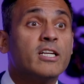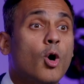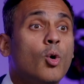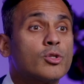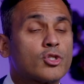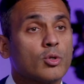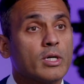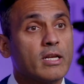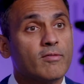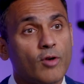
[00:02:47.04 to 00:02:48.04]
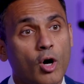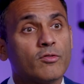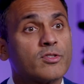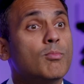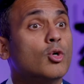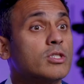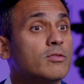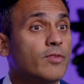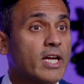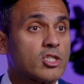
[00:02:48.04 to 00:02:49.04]
it also involves
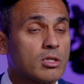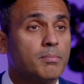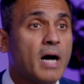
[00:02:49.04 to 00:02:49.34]
motivational